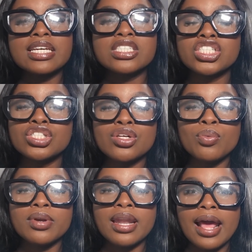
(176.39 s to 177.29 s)
She's so
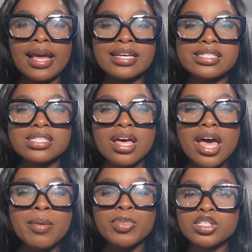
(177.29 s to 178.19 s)
nice,
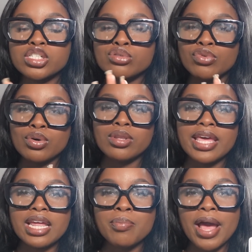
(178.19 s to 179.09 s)
but she's real
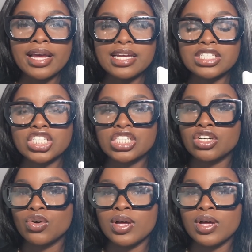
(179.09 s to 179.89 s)
laid back and chill.